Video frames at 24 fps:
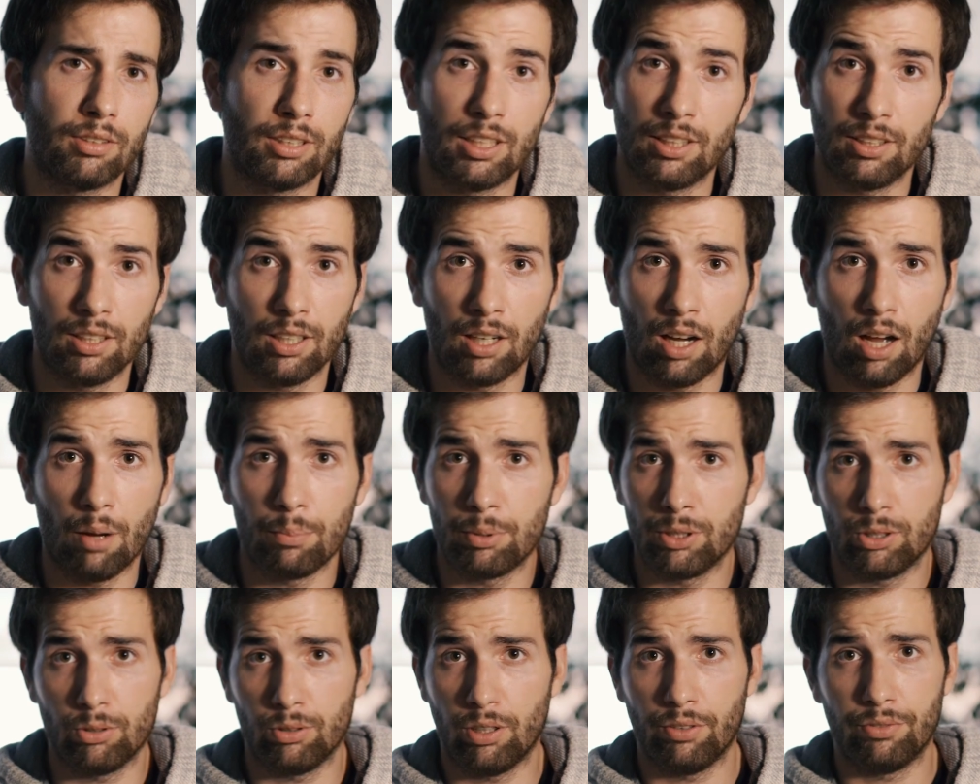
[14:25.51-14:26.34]
It didn't
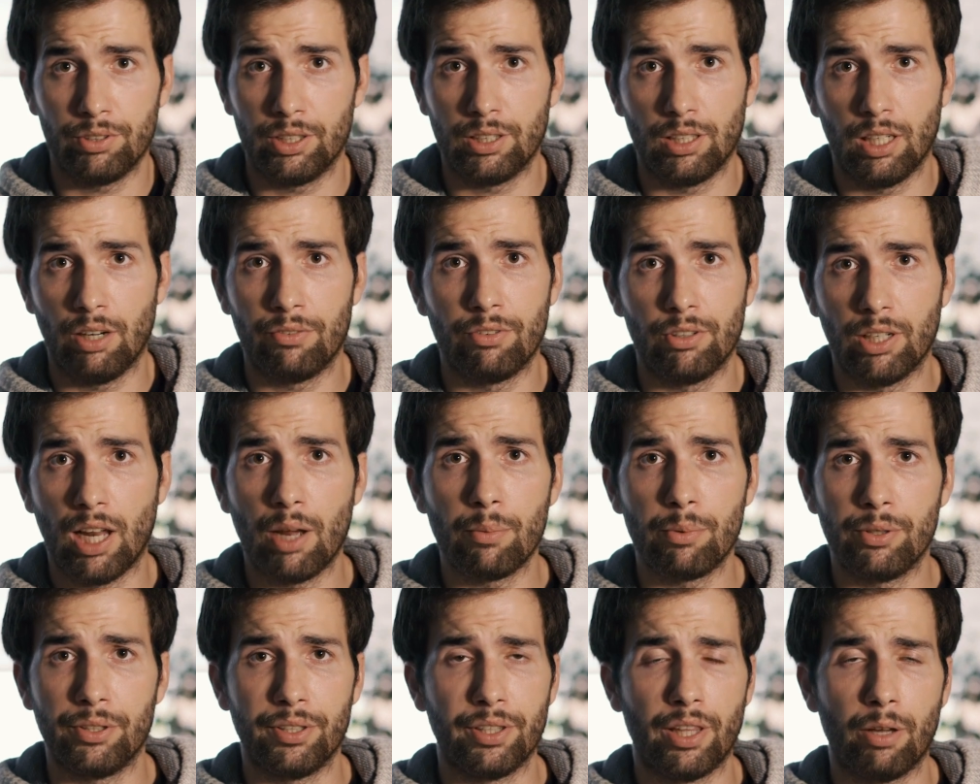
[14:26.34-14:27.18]
happen to every
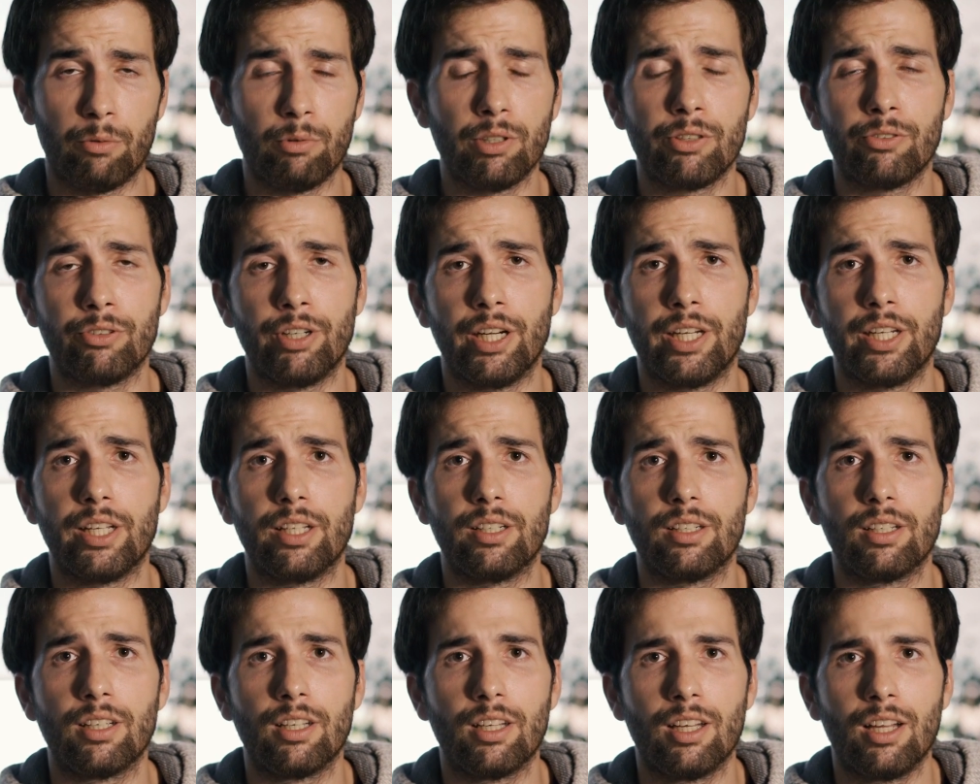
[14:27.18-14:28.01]
library that we
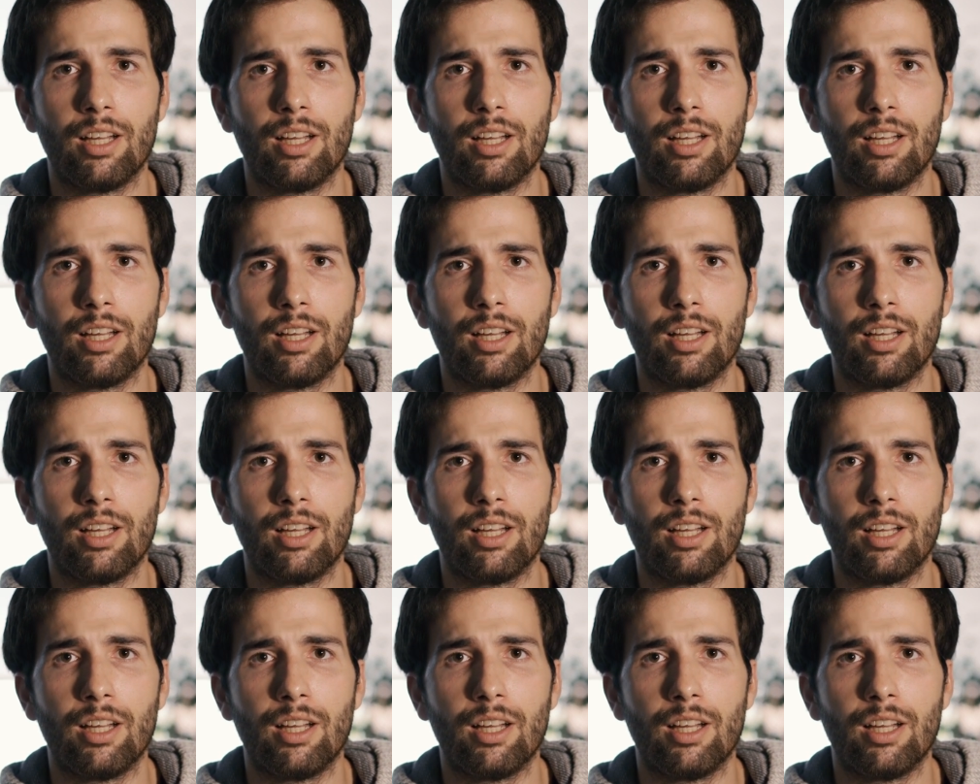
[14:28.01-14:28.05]
created,